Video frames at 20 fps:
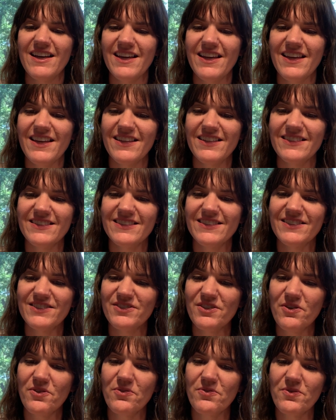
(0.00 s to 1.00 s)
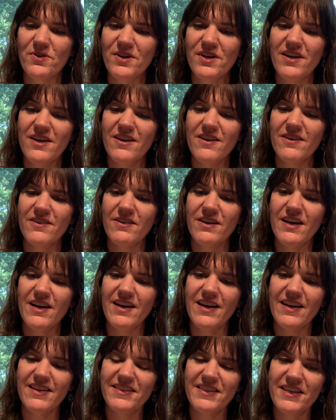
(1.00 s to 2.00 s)
And so
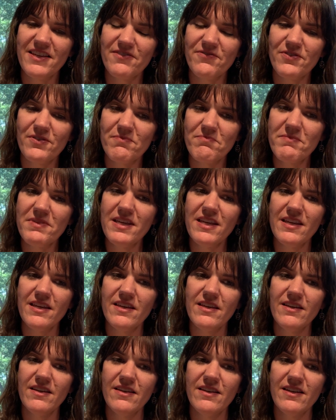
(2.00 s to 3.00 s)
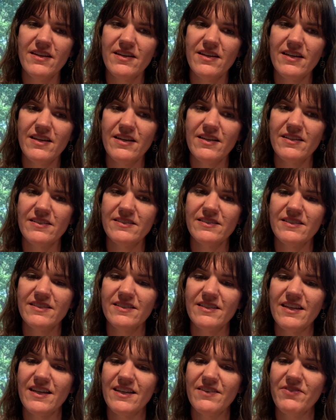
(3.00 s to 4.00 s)
I think for me,
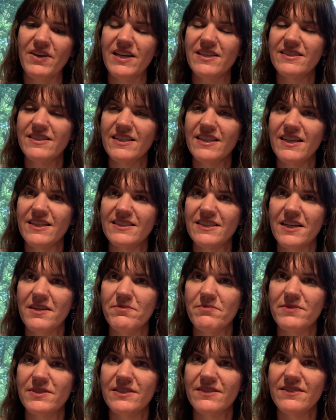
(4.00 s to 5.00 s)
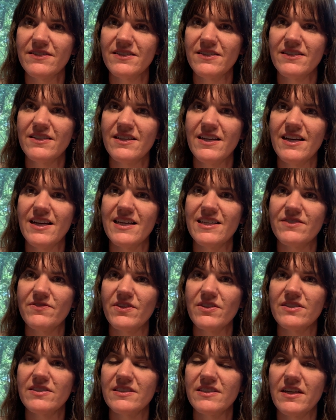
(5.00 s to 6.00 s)
fasting at times has
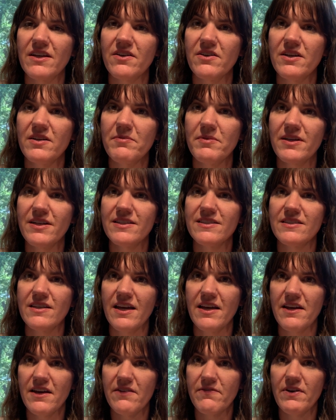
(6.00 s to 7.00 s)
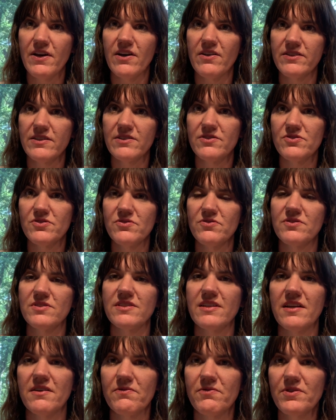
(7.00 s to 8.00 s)
felt scary because I have health issues
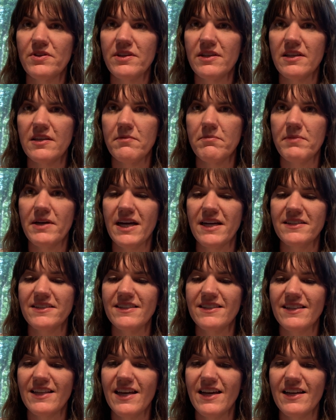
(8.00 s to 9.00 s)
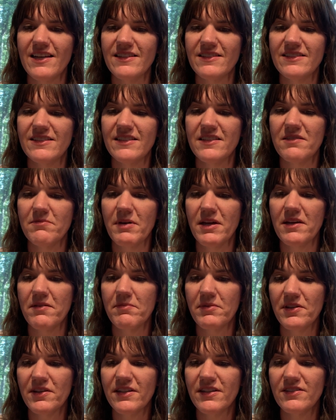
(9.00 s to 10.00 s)
that have really impacted that and my
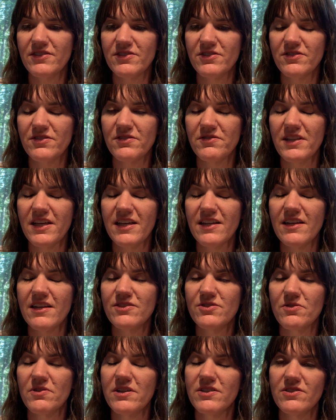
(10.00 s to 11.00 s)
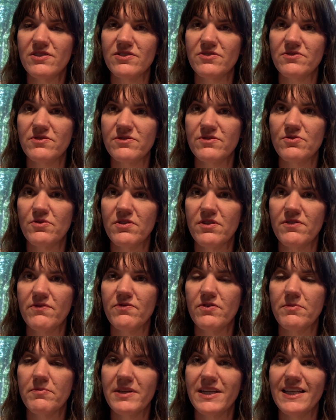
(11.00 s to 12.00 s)
ability to do that. And so I just sort of
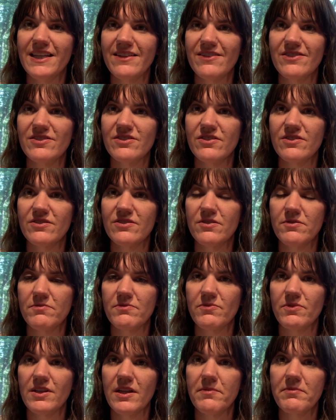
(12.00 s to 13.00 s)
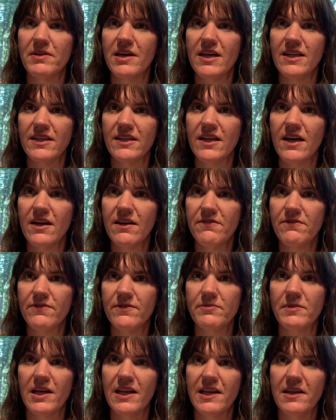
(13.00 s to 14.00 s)
for many years assumed, well, I'm not enough,
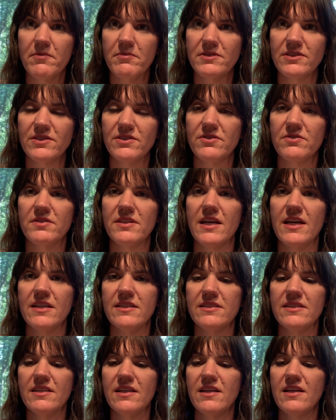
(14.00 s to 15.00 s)
I'm not able to do that.